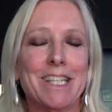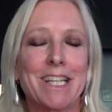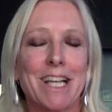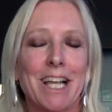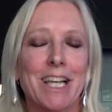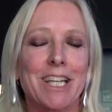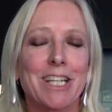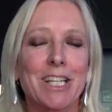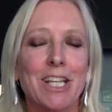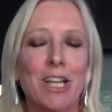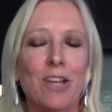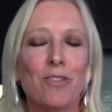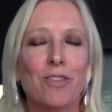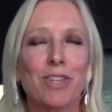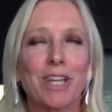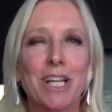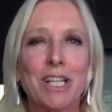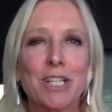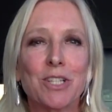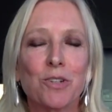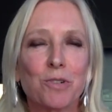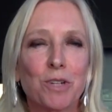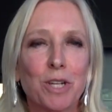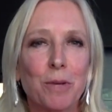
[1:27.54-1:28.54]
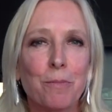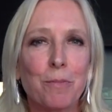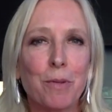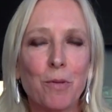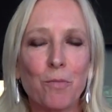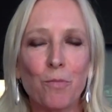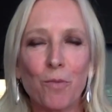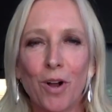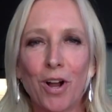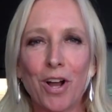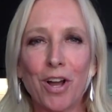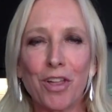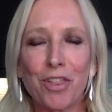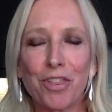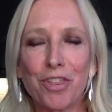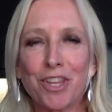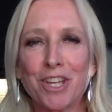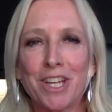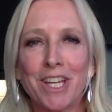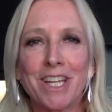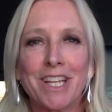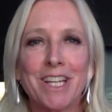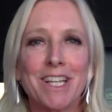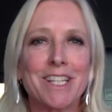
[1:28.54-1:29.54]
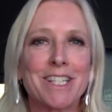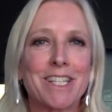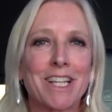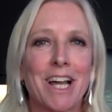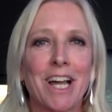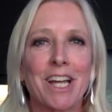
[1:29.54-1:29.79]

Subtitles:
telling you that it's all going to be worth it,